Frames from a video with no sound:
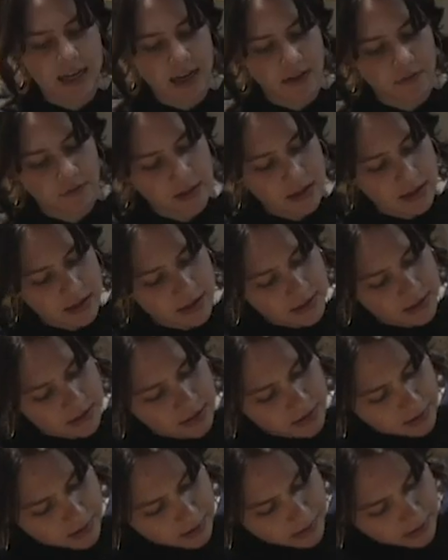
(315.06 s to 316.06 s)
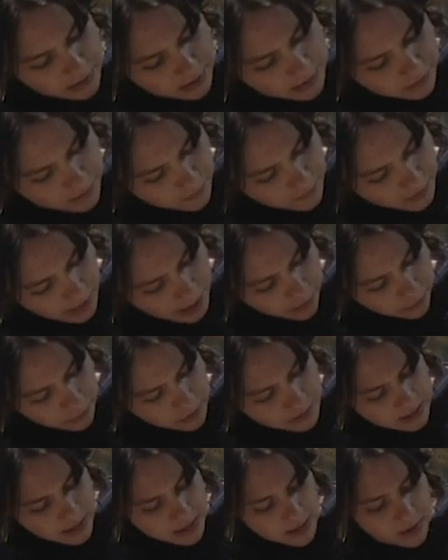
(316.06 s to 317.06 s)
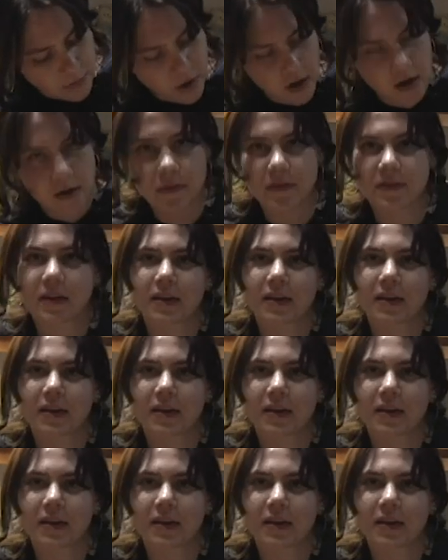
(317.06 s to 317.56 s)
I love the little flowers at the bottom.